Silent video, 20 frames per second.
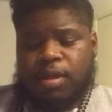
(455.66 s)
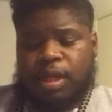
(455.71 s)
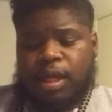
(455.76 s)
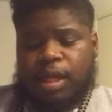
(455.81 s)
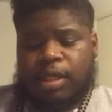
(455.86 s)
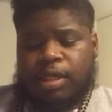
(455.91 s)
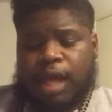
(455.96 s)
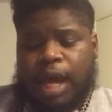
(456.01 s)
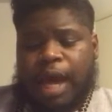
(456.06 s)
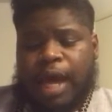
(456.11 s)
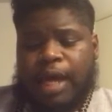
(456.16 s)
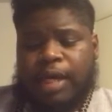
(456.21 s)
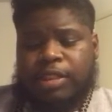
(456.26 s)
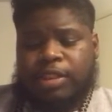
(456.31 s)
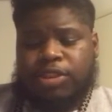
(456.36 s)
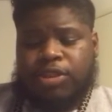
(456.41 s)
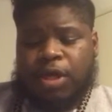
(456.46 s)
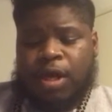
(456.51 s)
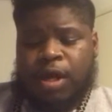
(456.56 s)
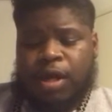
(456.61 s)
And I,
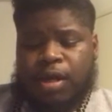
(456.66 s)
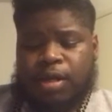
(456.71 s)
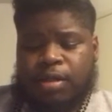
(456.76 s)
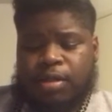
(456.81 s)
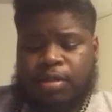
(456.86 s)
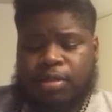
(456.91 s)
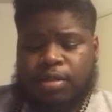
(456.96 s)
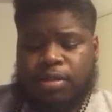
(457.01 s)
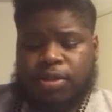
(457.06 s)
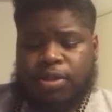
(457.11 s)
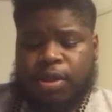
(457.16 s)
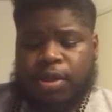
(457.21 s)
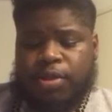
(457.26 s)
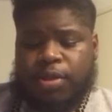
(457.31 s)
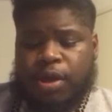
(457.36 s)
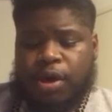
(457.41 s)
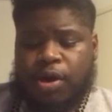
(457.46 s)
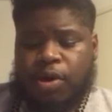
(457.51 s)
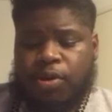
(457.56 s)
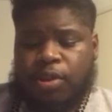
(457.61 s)
John, saw
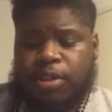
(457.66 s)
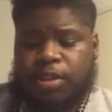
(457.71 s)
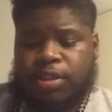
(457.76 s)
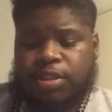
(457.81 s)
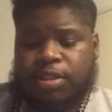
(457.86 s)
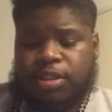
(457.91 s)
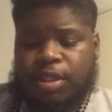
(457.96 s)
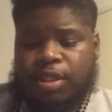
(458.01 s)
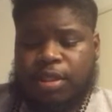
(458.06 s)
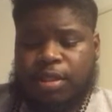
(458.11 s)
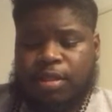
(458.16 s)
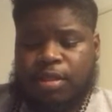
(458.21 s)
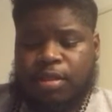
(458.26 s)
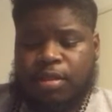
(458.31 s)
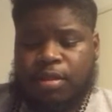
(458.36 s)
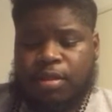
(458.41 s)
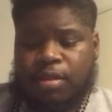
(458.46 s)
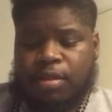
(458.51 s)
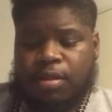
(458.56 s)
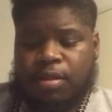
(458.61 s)
the holy city,
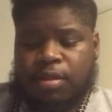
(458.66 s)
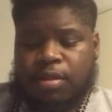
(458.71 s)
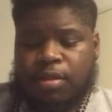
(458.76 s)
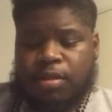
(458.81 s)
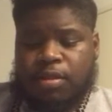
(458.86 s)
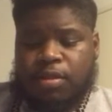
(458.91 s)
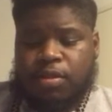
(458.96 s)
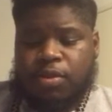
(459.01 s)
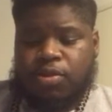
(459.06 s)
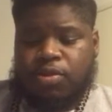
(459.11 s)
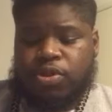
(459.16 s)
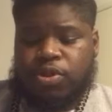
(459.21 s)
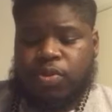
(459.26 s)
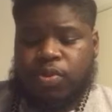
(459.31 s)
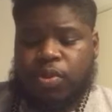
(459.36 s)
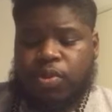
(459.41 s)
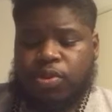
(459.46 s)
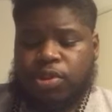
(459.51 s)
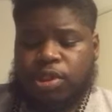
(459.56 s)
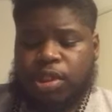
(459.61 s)
New
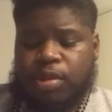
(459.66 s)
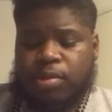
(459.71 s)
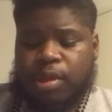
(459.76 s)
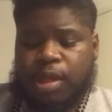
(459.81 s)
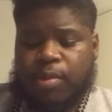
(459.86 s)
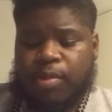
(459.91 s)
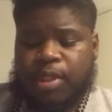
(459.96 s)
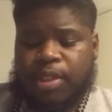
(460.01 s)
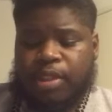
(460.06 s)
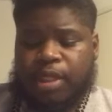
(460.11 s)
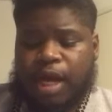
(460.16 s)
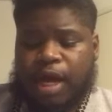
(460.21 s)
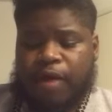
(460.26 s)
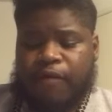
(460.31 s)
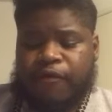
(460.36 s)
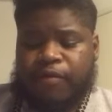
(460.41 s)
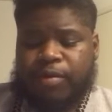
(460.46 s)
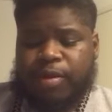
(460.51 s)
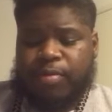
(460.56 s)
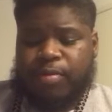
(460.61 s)
Jerusalem coming
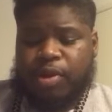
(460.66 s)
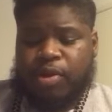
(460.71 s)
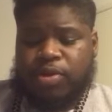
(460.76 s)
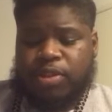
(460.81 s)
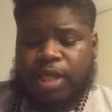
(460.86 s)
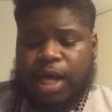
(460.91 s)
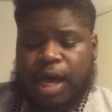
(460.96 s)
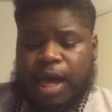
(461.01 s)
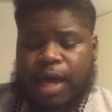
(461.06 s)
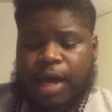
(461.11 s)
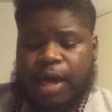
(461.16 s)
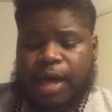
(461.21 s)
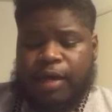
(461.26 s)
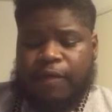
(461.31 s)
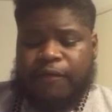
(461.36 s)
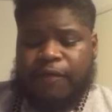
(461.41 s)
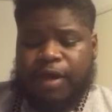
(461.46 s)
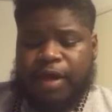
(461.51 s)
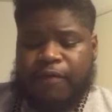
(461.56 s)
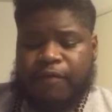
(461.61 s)
down from the Most High out
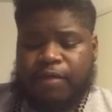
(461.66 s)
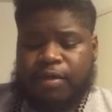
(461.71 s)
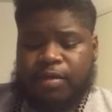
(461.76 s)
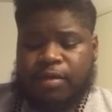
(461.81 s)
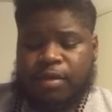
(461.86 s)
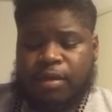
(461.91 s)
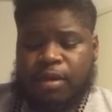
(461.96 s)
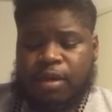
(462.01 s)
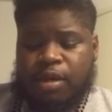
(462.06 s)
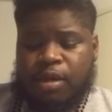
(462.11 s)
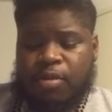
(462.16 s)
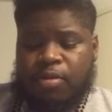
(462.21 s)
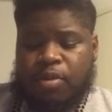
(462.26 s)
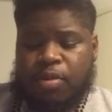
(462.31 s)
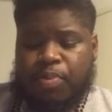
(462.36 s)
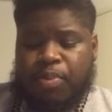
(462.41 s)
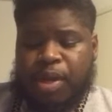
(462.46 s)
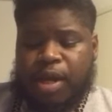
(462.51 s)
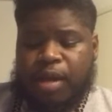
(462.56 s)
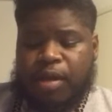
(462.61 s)
of heaven,
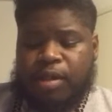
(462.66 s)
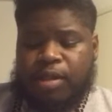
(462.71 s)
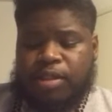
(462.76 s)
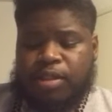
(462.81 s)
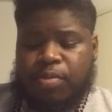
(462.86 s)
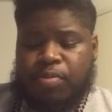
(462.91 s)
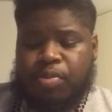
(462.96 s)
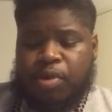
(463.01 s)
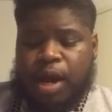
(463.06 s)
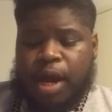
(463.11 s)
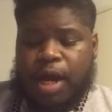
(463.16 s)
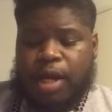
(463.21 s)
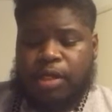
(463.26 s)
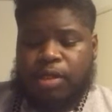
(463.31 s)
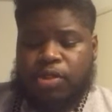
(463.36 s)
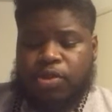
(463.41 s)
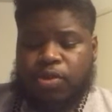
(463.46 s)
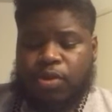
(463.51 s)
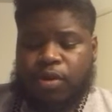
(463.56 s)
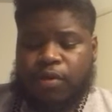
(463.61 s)
prepared as a bride
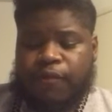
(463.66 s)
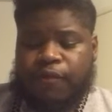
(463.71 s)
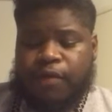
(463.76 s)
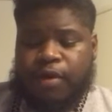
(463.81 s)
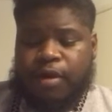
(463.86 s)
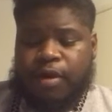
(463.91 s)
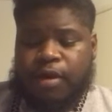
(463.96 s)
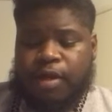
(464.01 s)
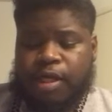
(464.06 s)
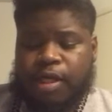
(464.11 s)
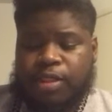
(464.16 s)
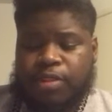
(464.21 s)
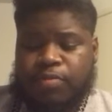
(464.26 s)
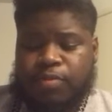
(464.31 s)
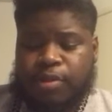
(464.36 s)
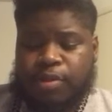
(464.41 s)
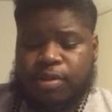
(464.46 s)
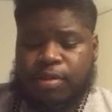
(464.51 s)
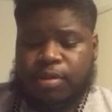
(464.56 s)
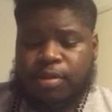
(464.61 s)
adorned for her
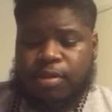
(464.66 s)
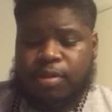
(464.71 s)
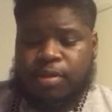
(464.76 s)
husband.